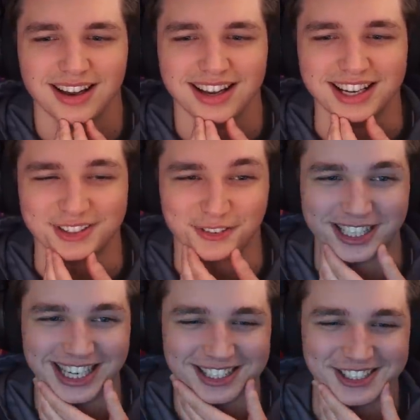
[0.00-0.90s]
it's
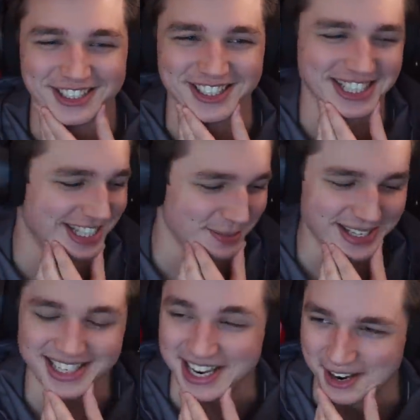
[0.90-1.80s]
funny how she sees them
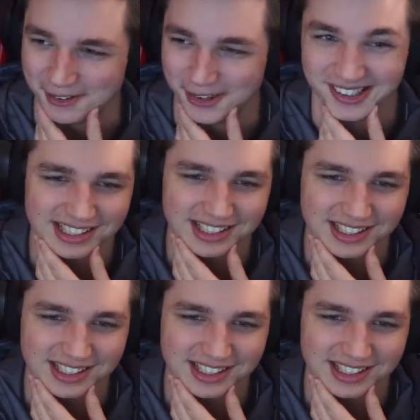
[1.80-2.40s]
as evil.